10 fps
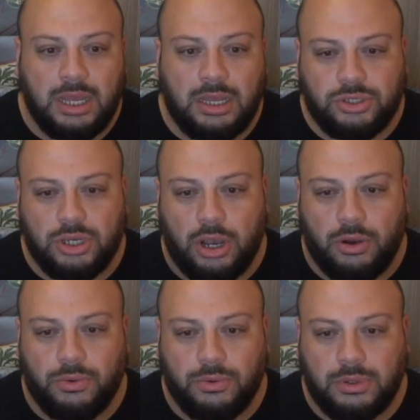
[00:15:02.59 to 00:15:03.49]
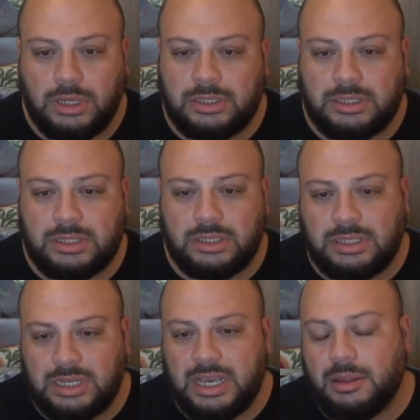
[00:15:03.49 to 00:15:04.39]
So it's
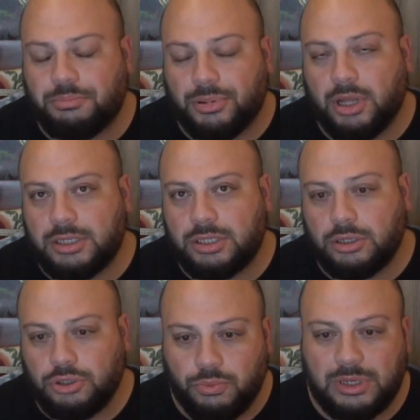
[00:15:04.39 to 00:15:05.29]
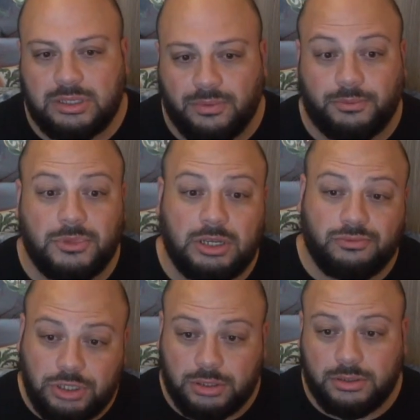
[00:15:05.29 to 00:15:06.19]
D8 plus your wisdom from the
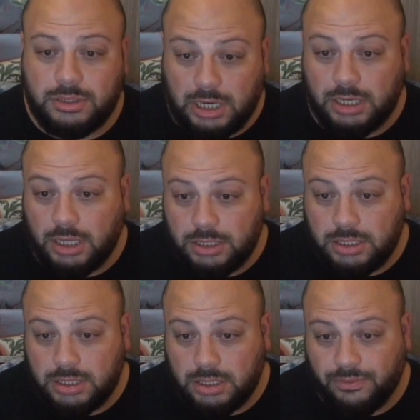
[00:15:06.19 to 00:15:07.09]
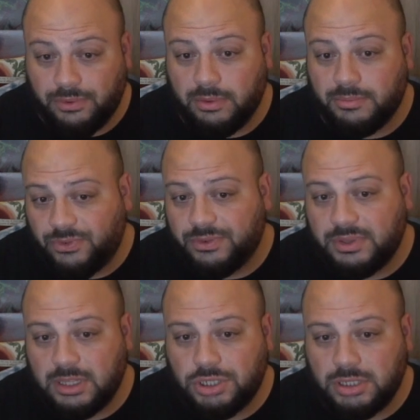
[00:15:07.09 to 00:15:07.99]
original Tireless from 5th
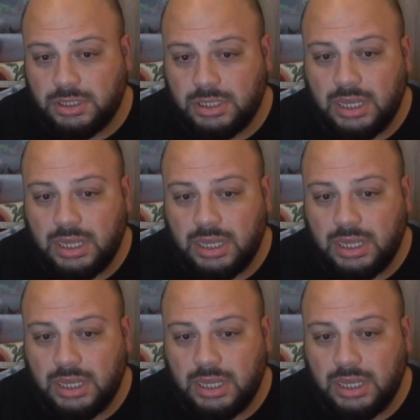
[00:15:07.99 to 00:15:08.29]
edition,